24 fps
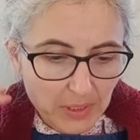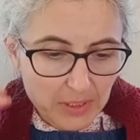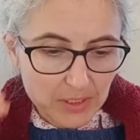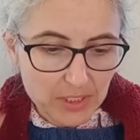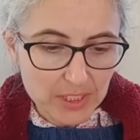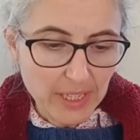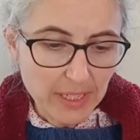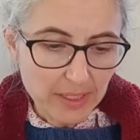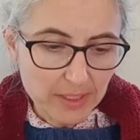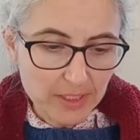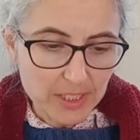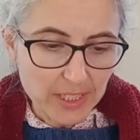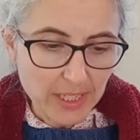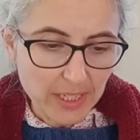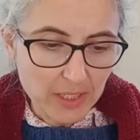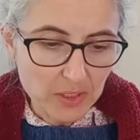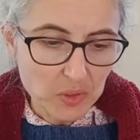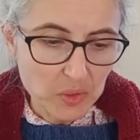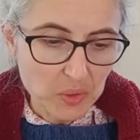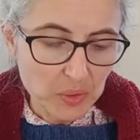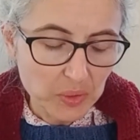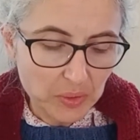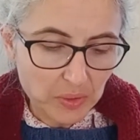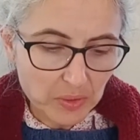Check
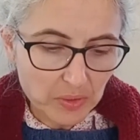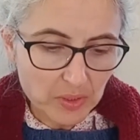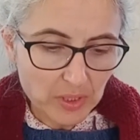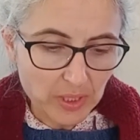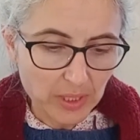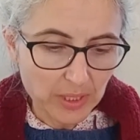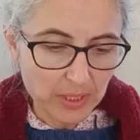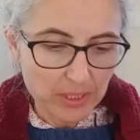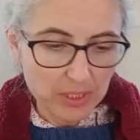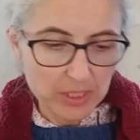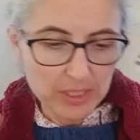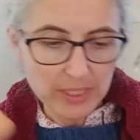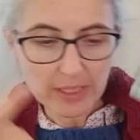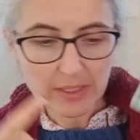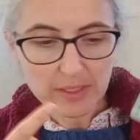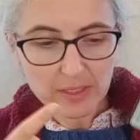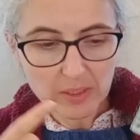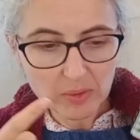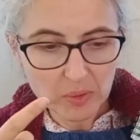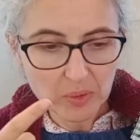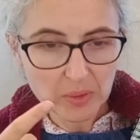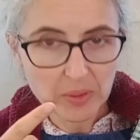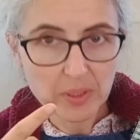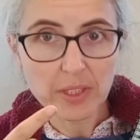Chant tools, check
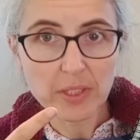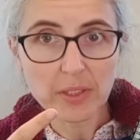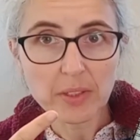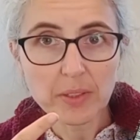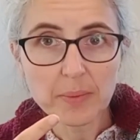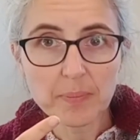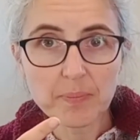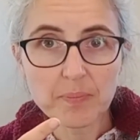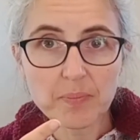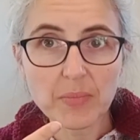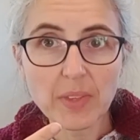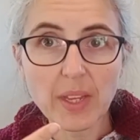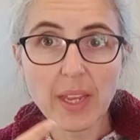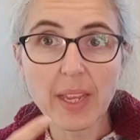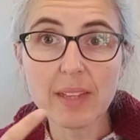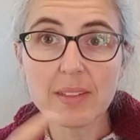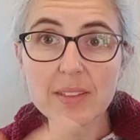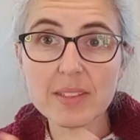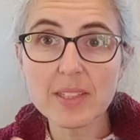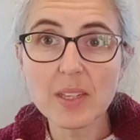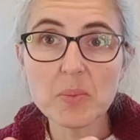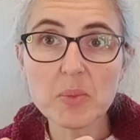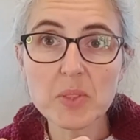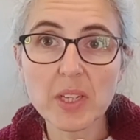the Ordo,
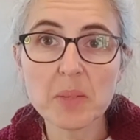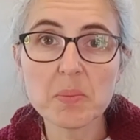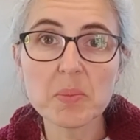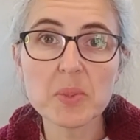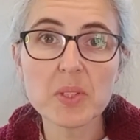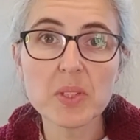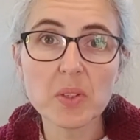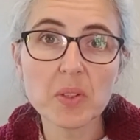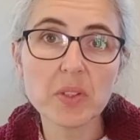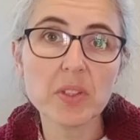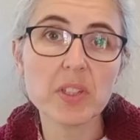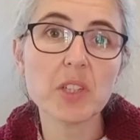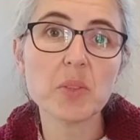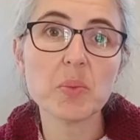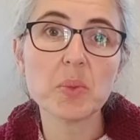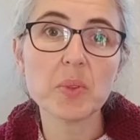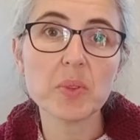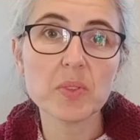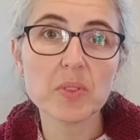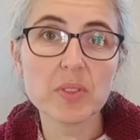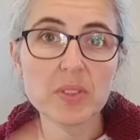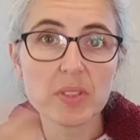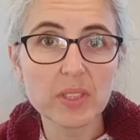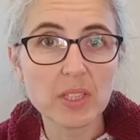and sometimes the Ordo
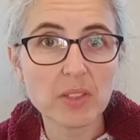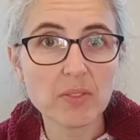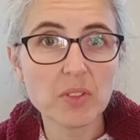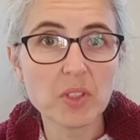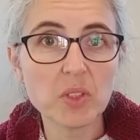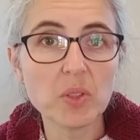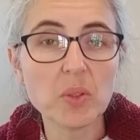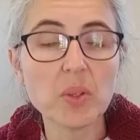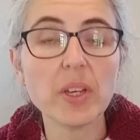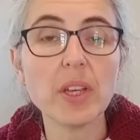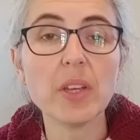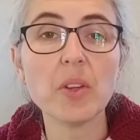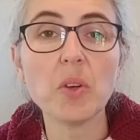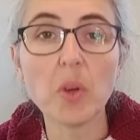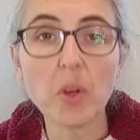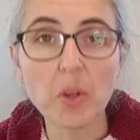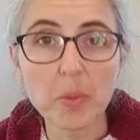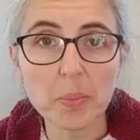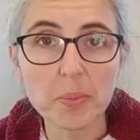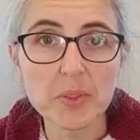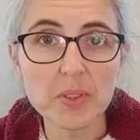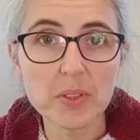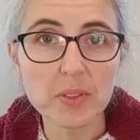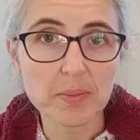will give you an
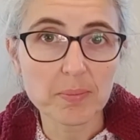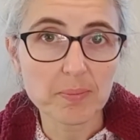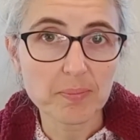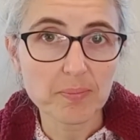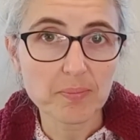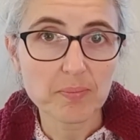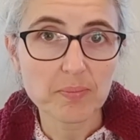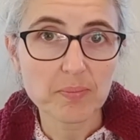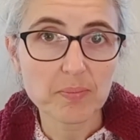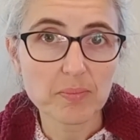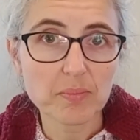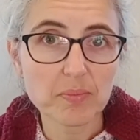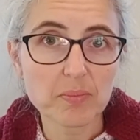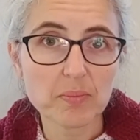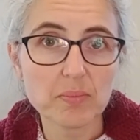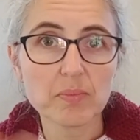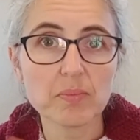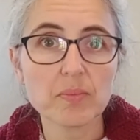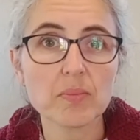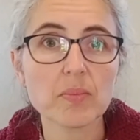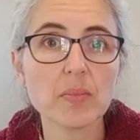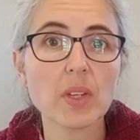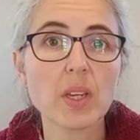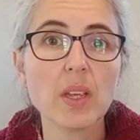option.
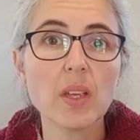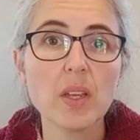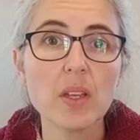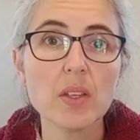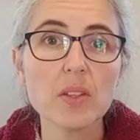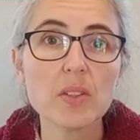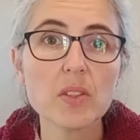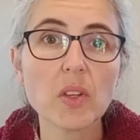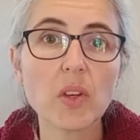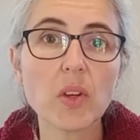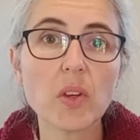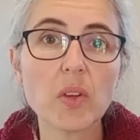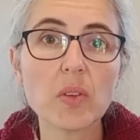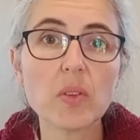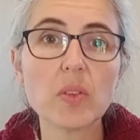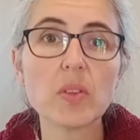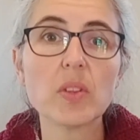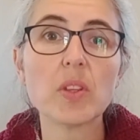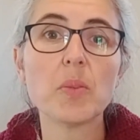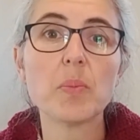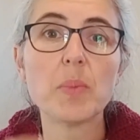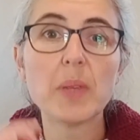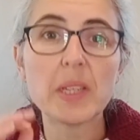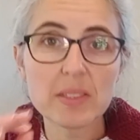So
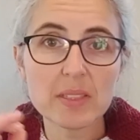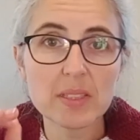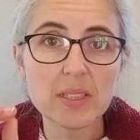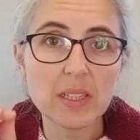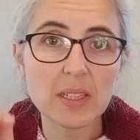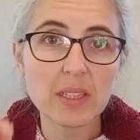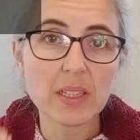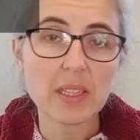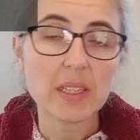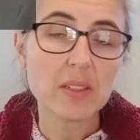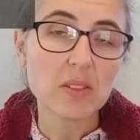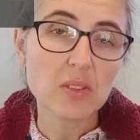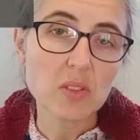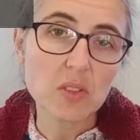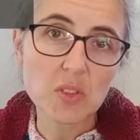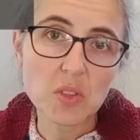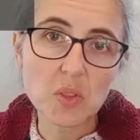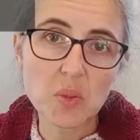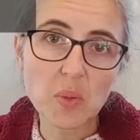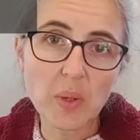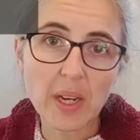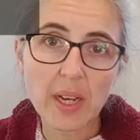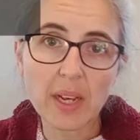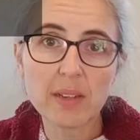the best thing is
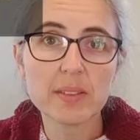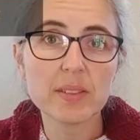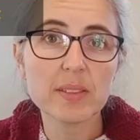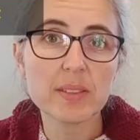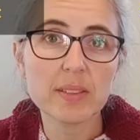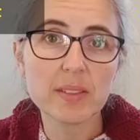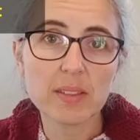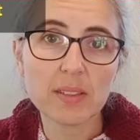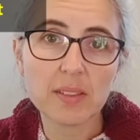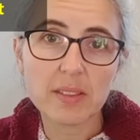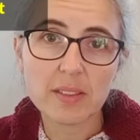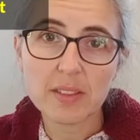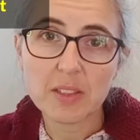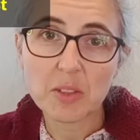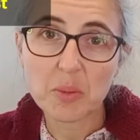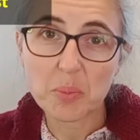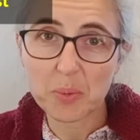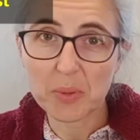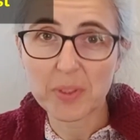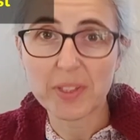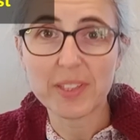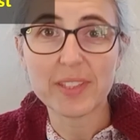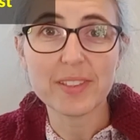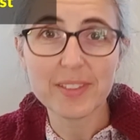to ask the
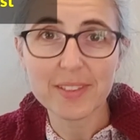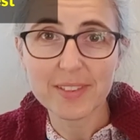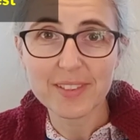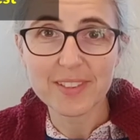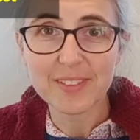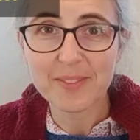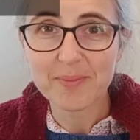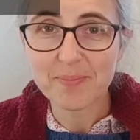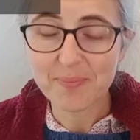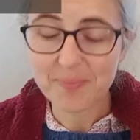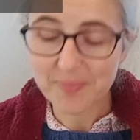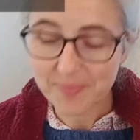priest.